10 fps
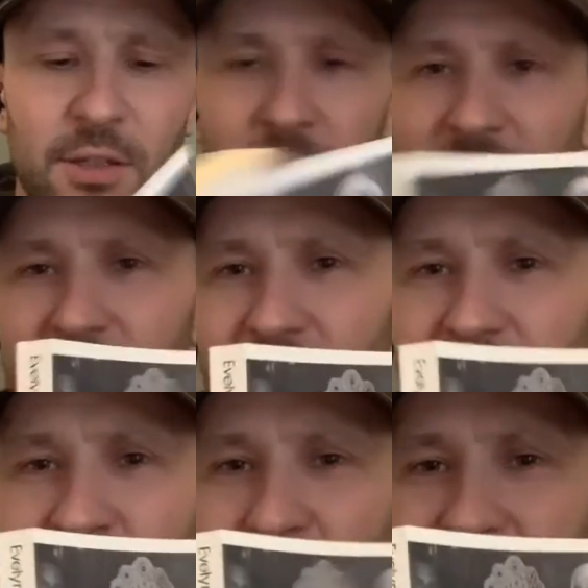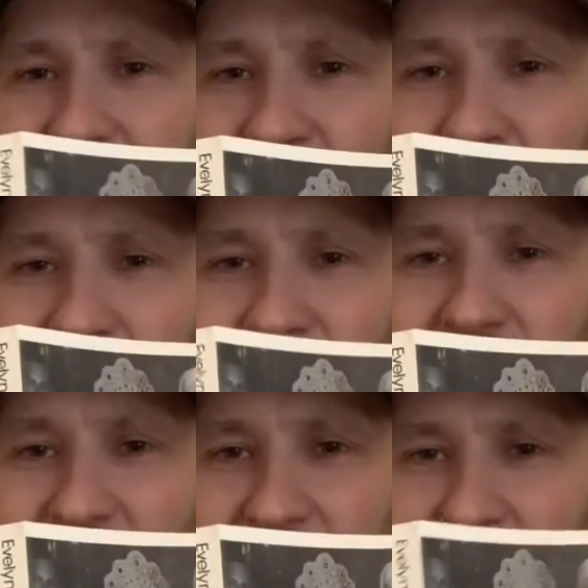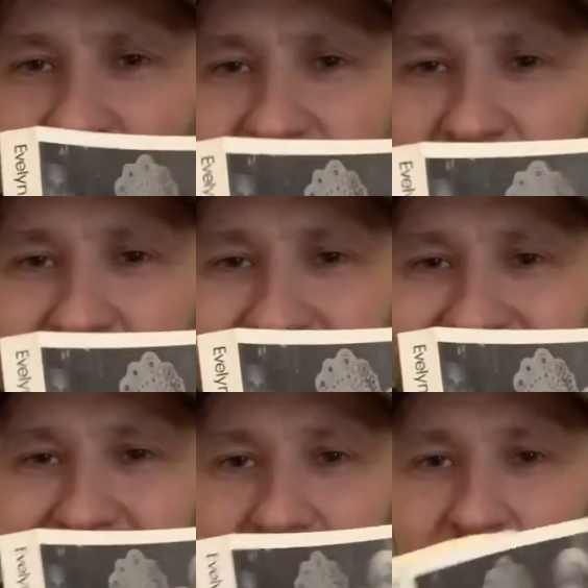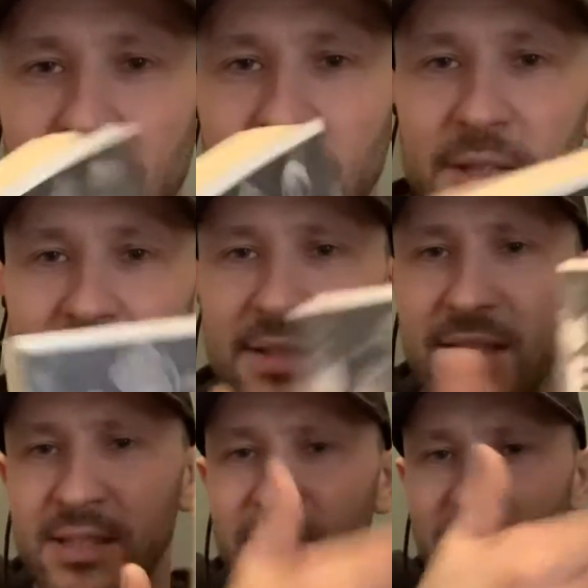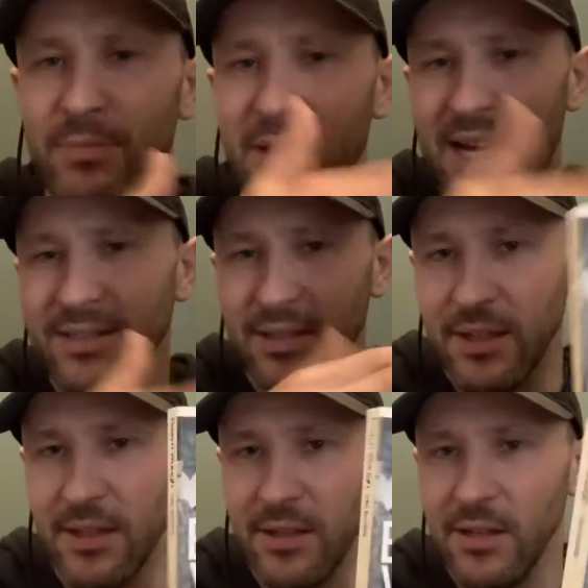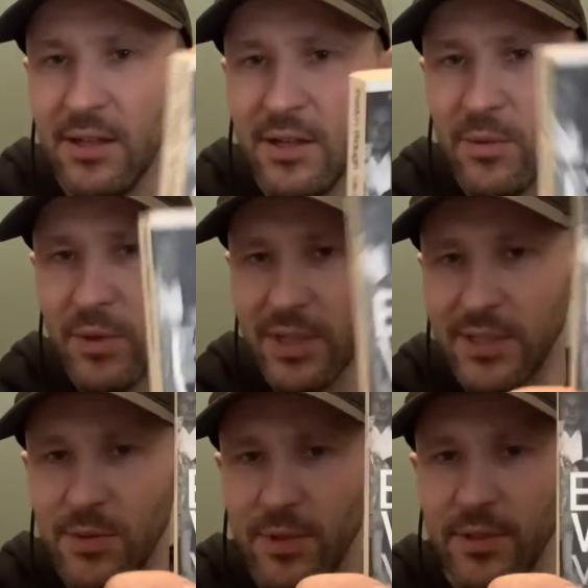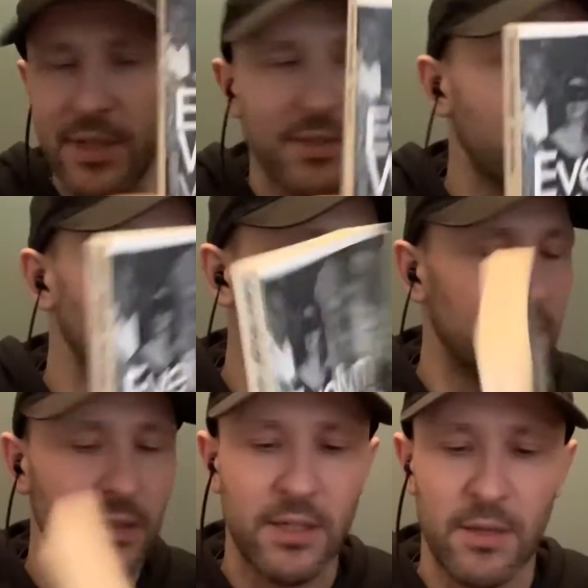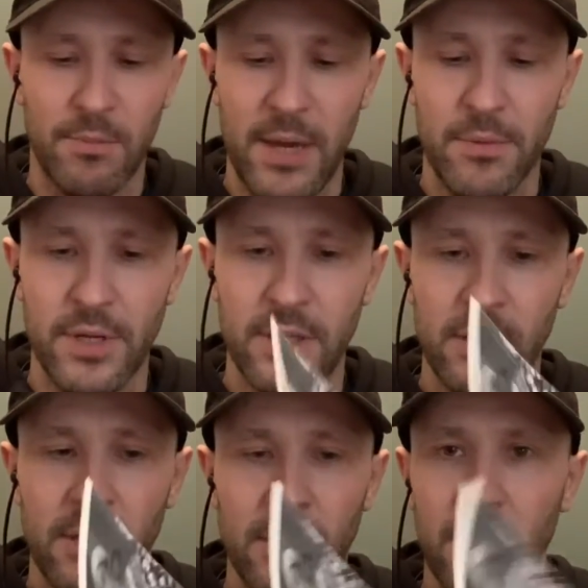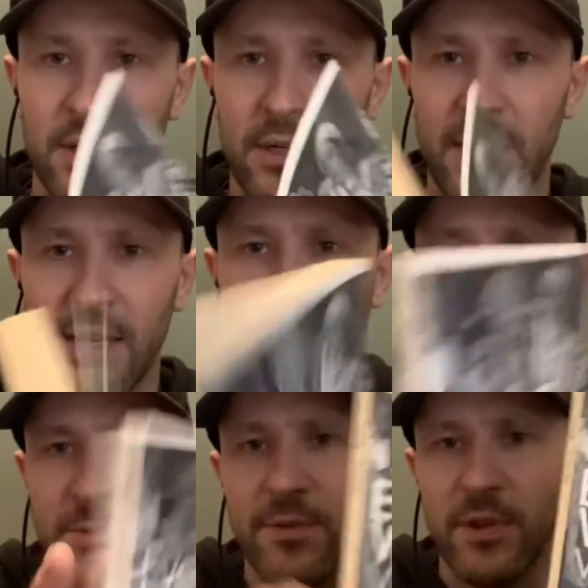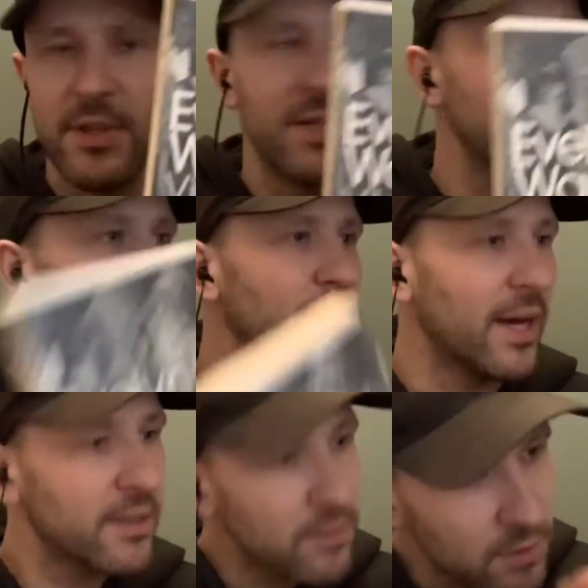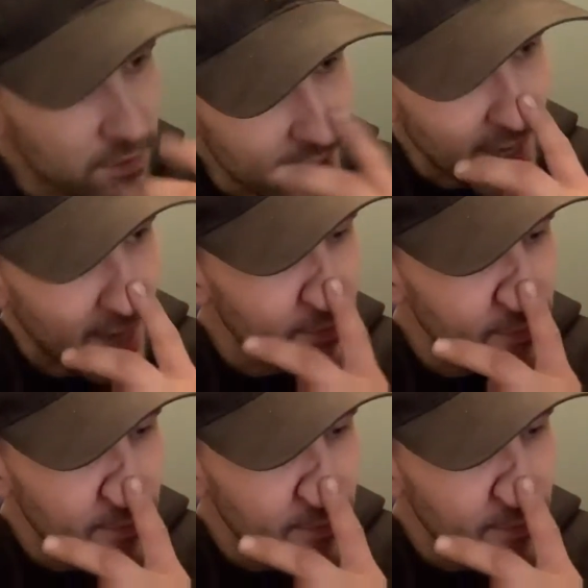ones, the ones I've gotten here are really plastic. This is really plasticky, whereas this one's actually really kind of papery, and I much prefer this. But I don't know if I have